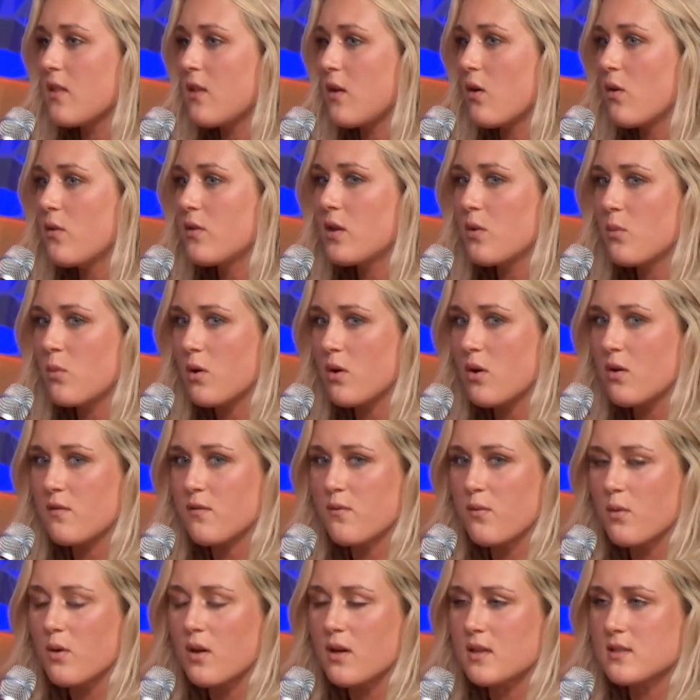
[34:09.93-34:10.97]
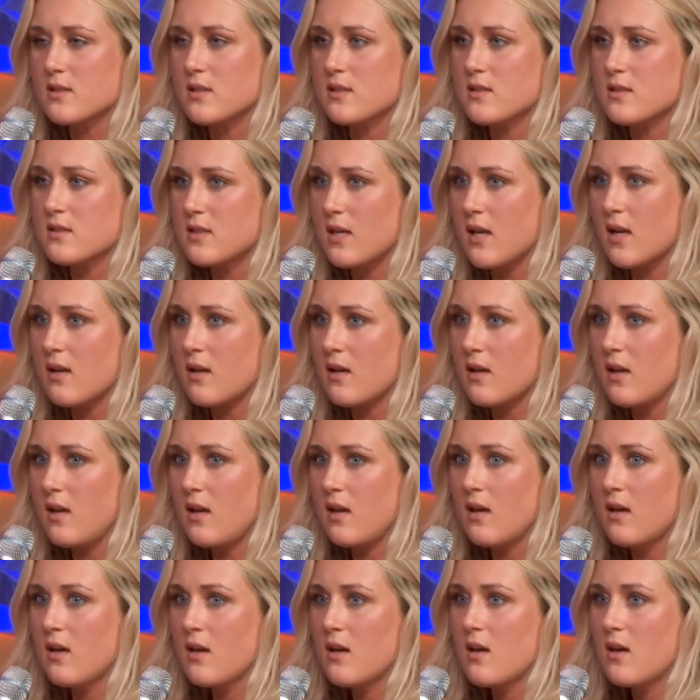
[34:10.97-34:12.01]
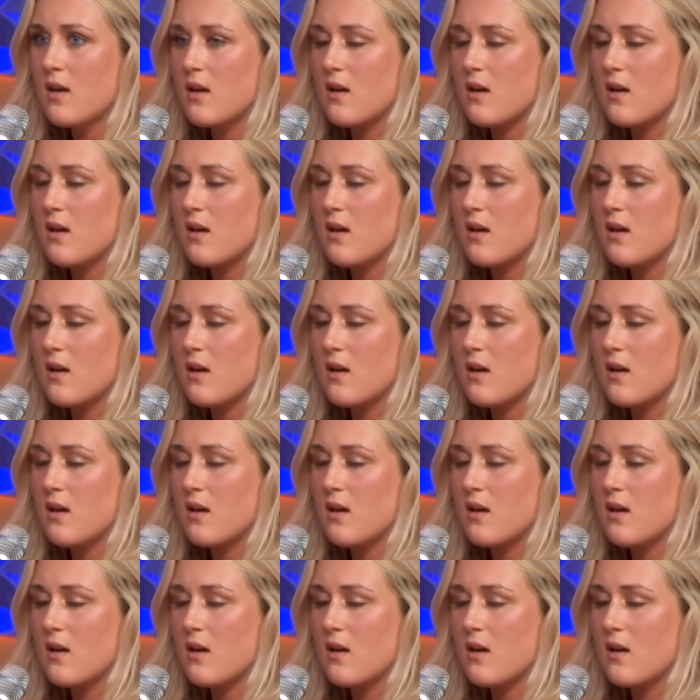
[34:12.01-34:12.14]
the only word for it is insanity.